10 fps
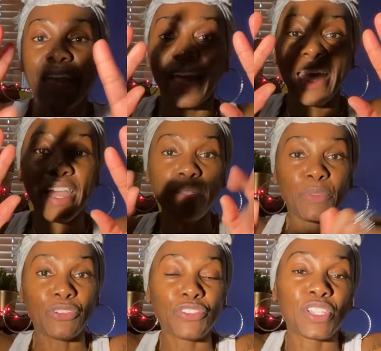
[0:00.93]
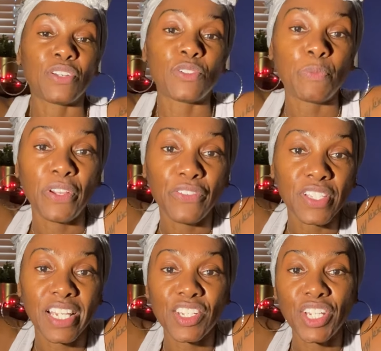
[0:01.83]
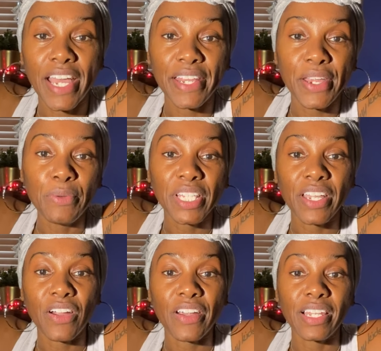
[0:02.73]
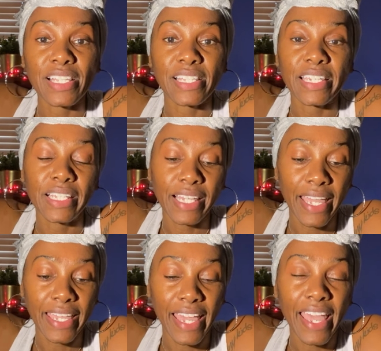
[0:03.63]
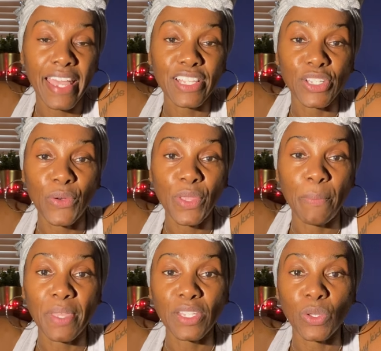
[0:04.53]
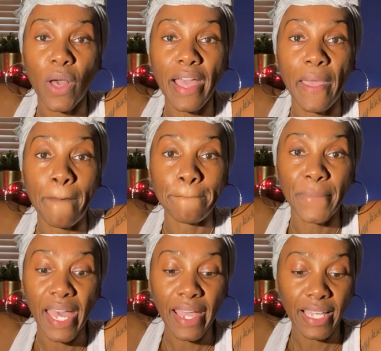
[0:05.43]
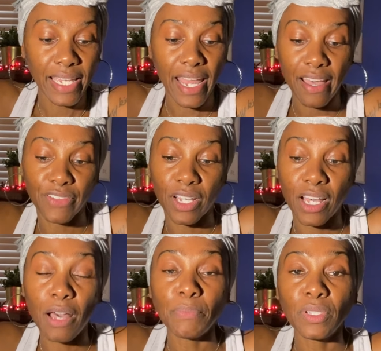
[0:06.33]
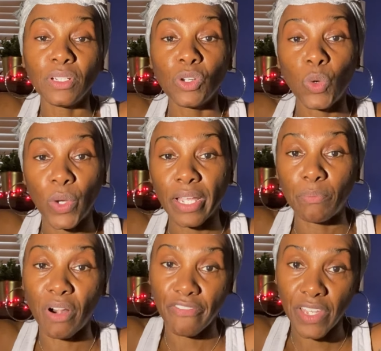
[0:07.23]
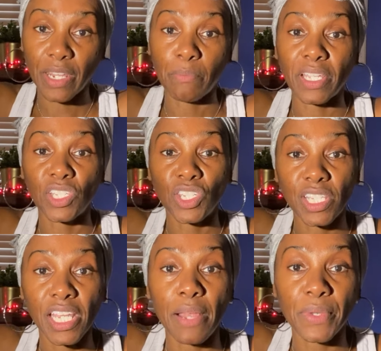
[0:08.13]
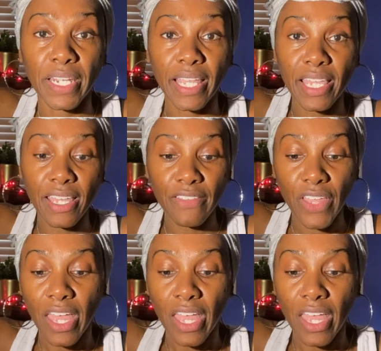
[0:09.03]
Hey, beautiful souls, beautiful sunshine here with the R Holistic Killer, aka Sonia B. So I am back and I have a couple of quick prophetic messages that I'm going to give.